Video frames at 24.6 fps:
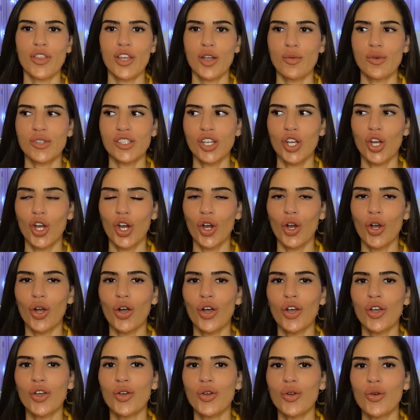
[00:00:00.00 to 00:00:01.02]
there was a
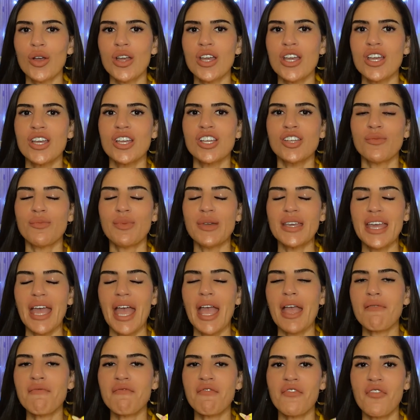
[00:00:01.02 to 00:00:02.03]
girl who
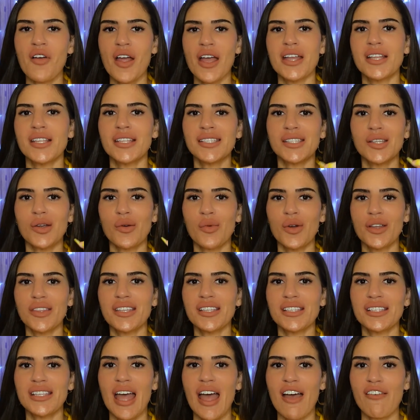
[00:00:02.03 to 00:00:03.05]
became friends with
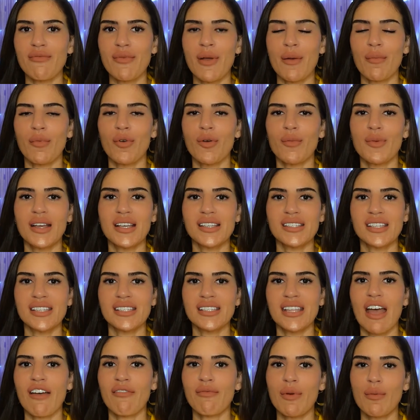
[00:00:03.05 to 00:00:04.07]
the staff member because the
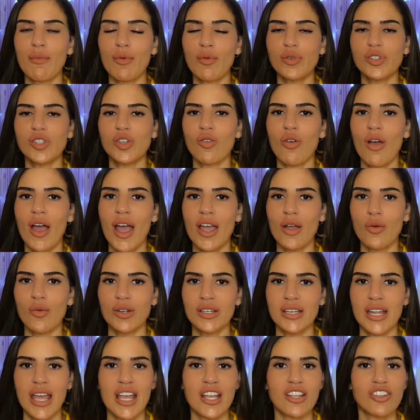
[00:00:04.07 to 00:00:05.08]
staff member was crying
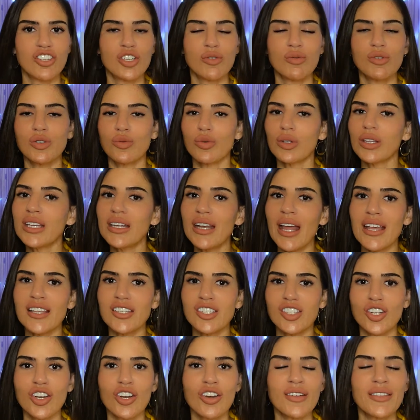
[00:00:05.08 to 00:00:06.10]
one day and she was really
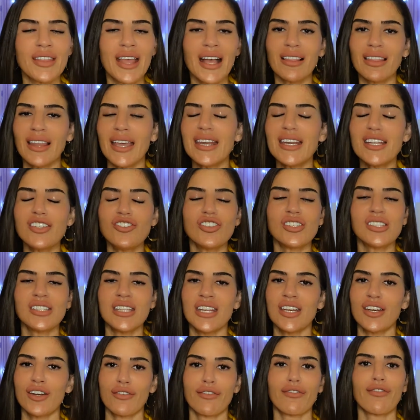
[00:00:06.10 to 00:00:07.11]
nice to her and that lady just
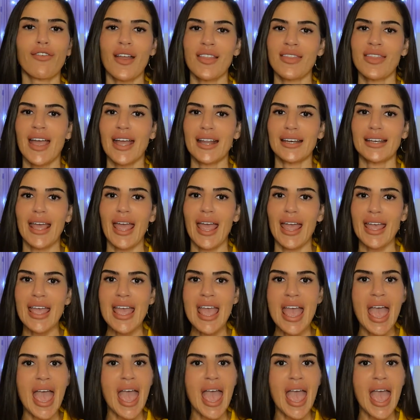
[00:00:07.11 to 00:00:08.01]
needed a friend that day.